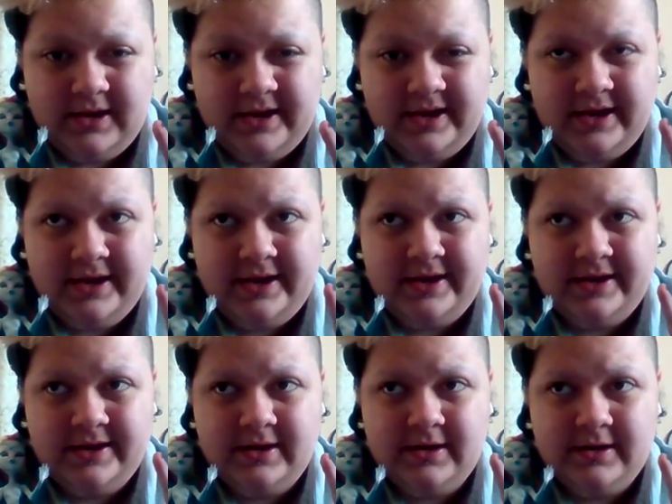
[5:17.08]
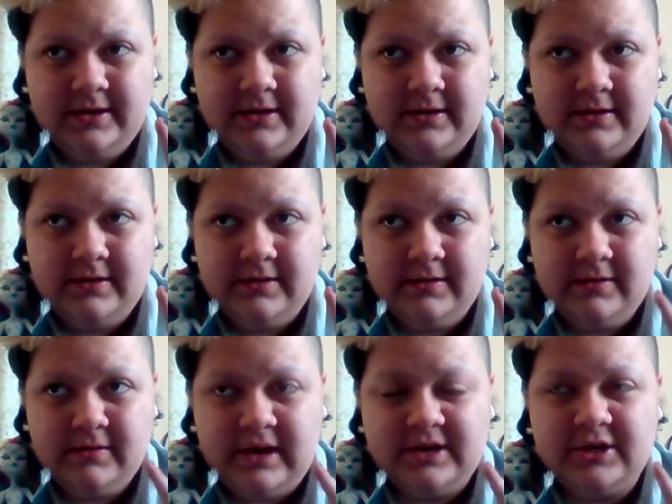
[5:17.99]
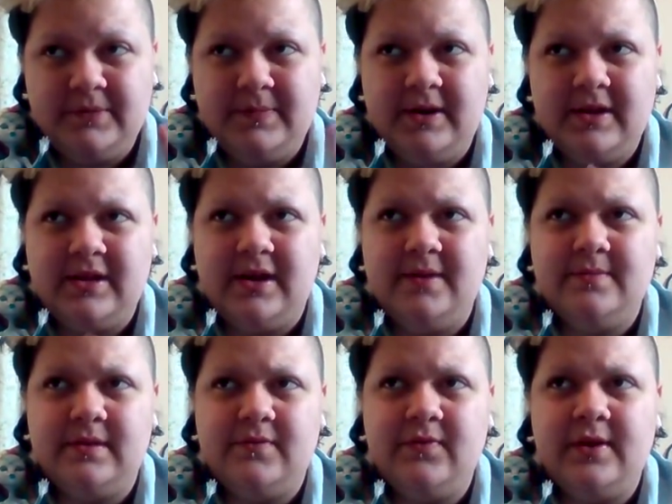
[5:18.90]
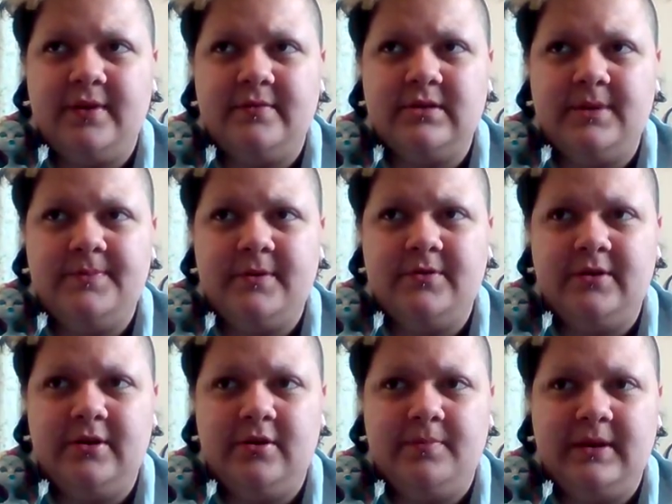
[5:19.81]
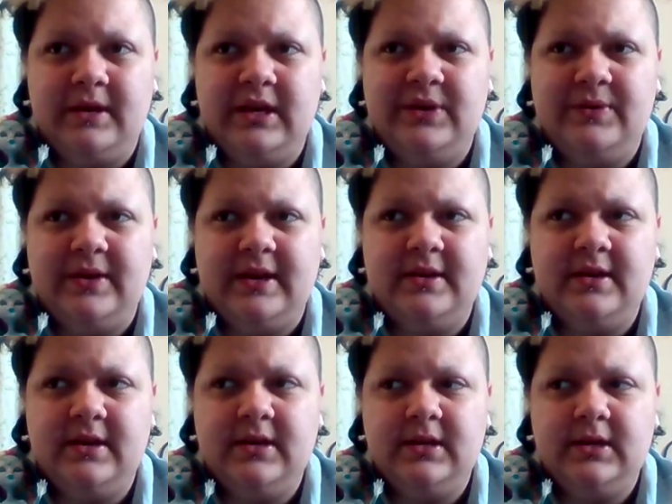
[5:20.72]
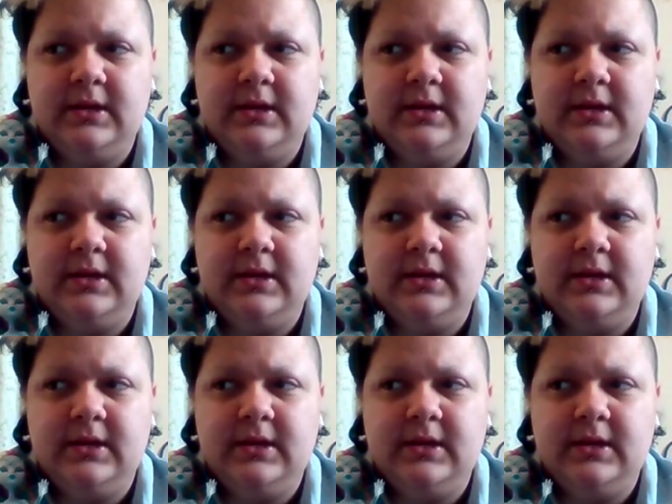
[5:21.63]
in... Actually, by the time this video is uploaded, it'll be Q&A day.